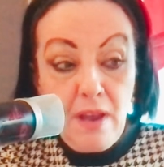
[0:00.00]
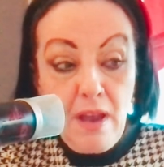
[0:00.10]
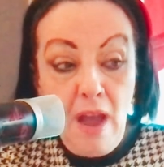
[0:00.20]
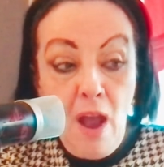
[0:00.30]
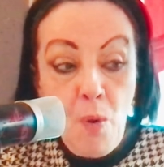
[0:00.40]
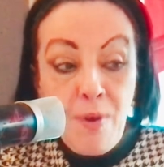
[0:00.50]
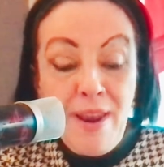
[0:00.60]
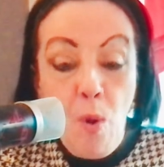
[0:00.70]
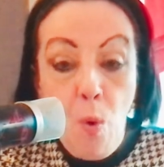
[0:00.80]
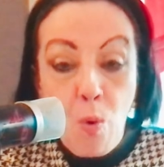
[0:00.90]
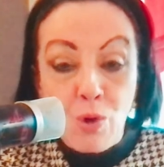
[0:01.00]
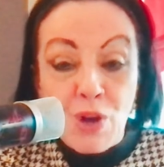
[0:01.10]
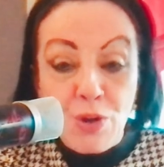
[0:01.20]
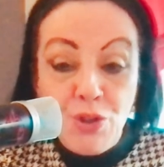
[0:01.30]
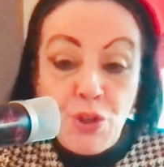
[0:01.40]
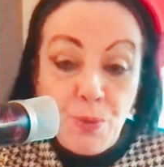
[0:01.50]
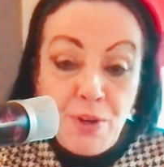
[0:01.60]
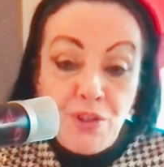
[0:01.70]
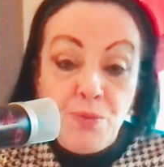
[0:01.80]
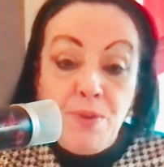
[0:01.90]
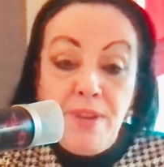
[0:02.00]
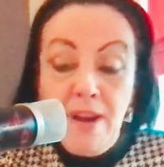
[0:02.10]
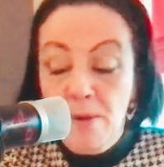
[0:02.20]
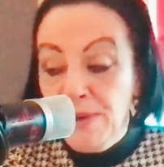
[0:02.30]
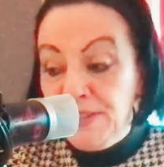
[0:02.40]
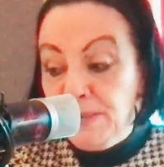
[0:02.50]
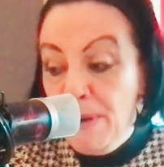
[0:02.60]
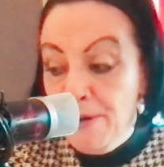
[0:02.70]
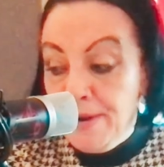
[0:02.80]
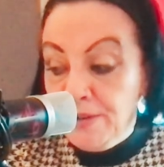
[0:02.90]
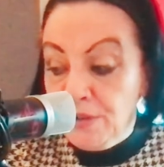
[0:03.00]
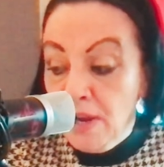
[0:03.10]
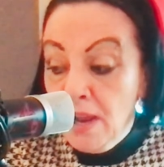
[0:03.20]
how we hold on to it within our spirit